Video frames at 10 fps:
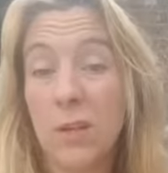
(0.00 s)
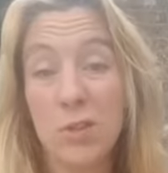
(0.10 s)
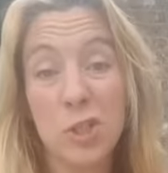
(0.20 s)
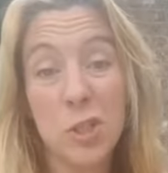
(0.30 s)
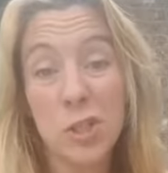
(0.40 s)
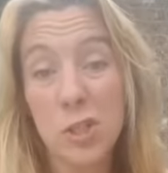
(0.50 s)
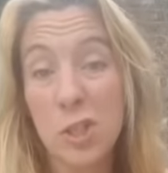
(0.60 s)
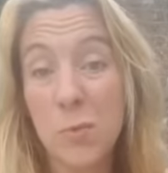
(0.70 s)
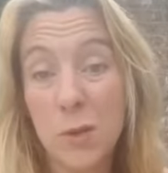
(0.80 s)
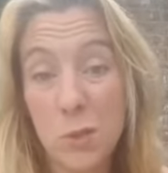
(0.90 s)
there's just
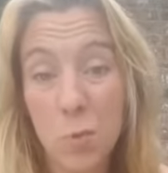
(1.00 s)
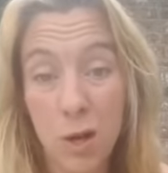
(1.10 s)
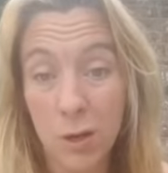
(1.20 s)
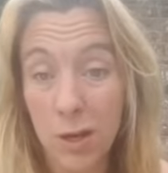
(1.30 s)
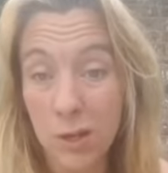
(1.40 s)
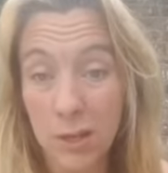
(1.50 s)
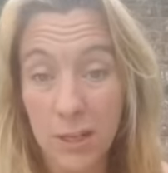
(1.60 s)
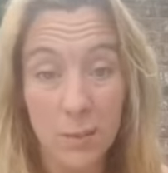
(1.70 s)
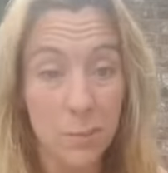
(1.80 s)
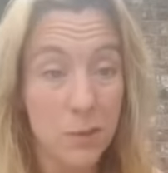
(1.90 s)
too much water
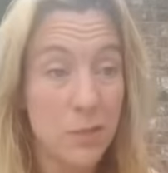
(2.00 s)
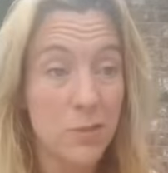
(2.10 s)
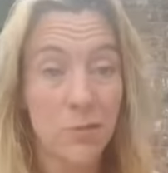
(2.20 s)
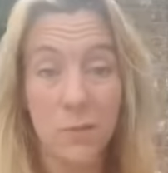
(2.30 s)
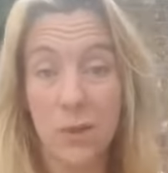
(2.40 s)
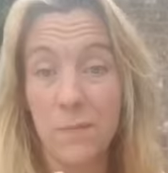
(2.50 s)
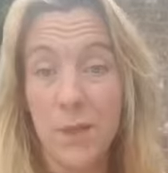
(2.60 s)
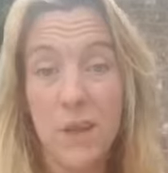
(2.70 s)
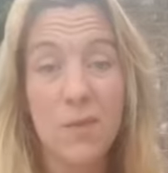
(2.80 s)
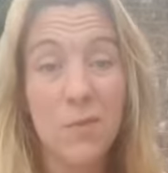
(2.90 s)
underneath the bridge for
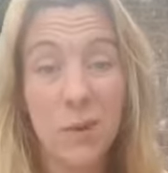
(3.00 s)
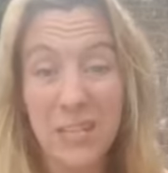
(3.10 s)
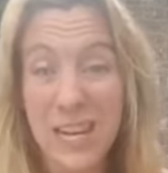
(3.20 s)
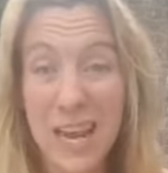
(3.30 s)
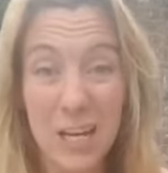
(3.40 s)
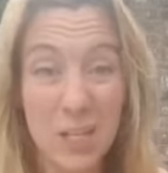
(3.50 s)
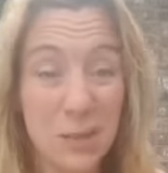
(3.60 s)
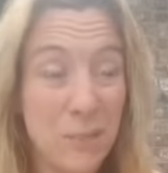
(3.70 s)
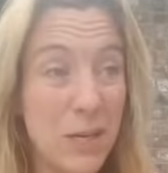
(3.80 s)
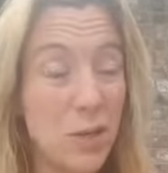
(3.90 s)
it to
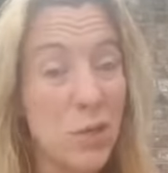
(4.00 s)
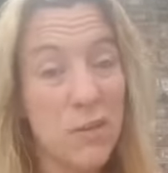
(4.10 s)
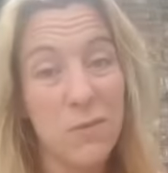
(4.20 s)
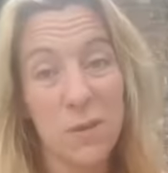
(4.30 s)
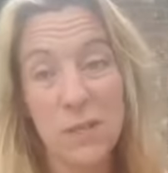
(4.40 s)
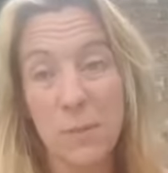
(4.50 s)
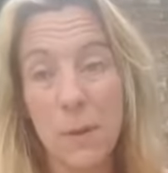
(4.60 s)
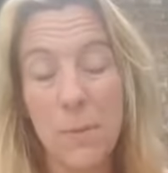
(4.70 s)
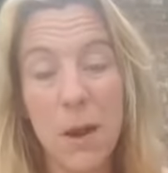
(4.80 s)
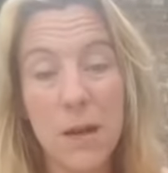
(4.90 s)
actually be good, for it to
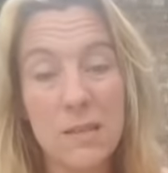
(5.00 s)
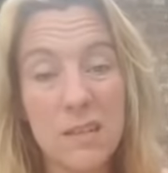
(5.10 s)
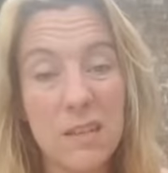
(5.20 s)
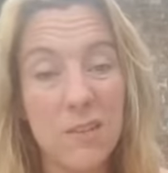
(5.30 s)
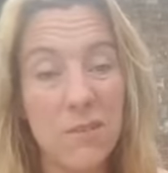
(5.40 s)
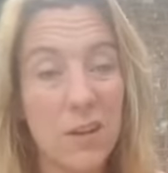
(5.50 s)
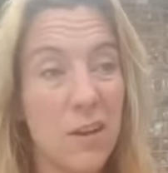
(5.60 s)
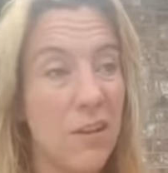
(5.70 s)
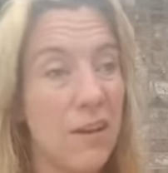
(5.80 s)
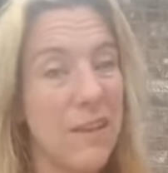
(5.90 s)
be positive, you
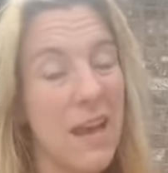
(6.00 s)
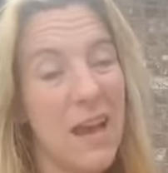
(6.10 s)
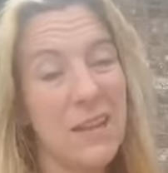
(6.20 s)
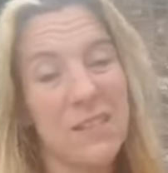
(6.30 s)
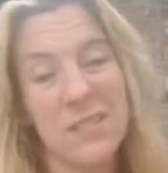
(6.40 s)
know, like that.